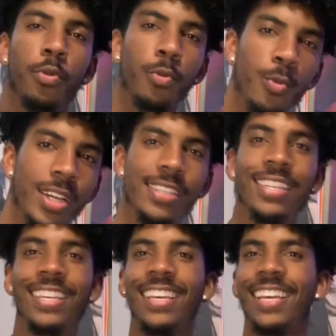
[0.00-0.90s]
What's
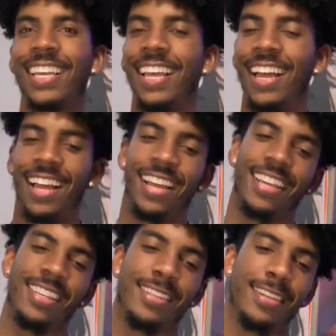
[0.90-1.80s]
good,
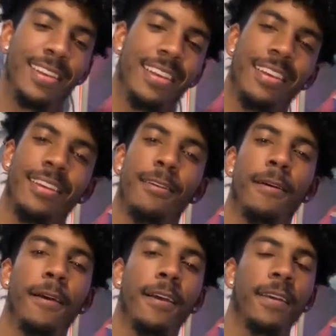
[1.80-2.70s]
guys?
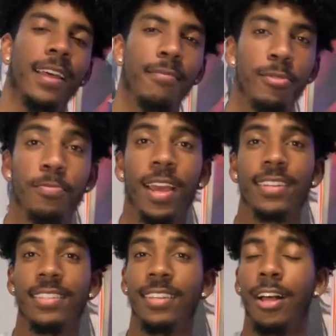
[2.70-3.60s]
Coming
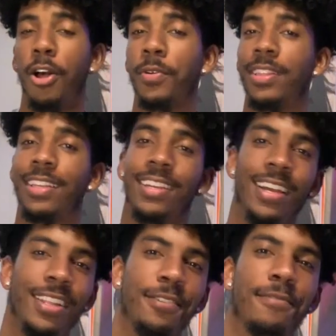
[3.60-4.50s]
back to y'all with
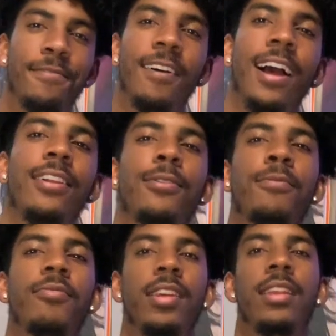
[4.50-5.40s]
another
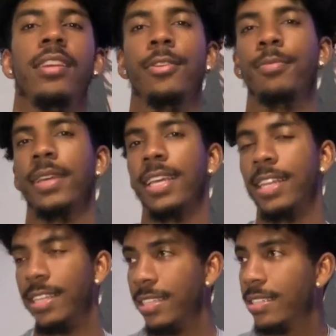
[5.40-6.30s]
vinyl video,
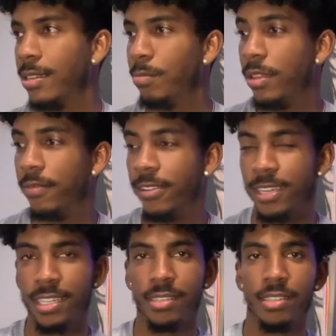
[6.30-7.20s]
man. This is gonna be
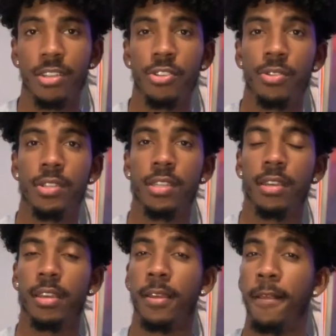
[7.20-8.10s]
very essential
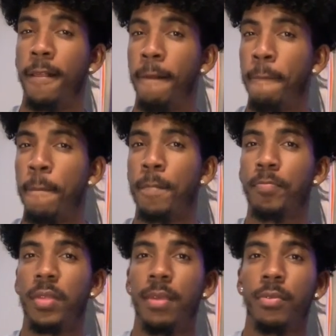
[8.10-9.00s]
to
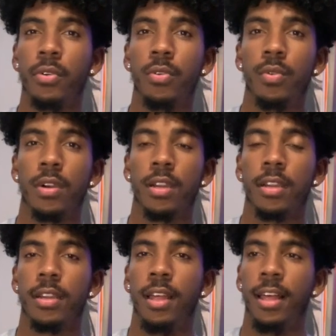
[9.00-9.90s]
people who
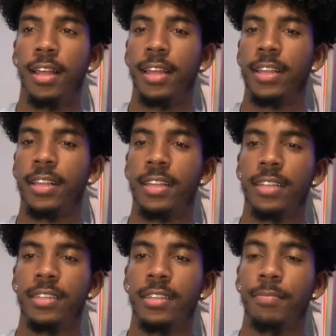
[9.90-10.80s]
are
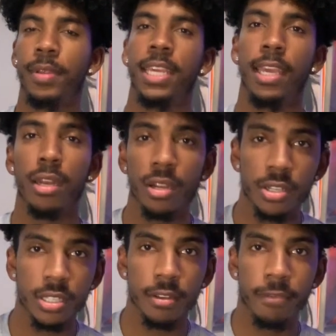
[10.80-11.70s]

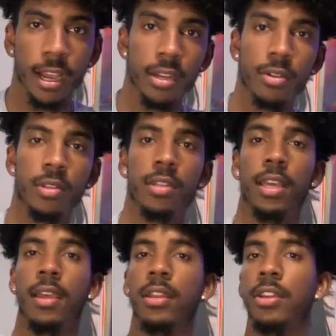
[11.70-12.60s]
beginners to vinyl
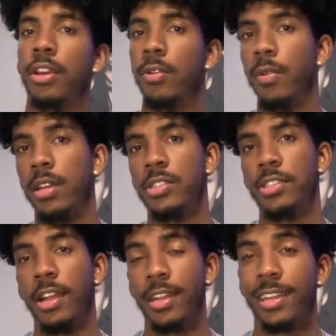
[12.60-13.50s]
and want to
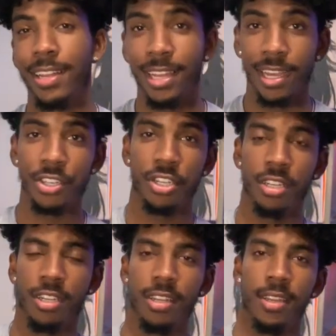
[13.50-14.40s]
start a collection.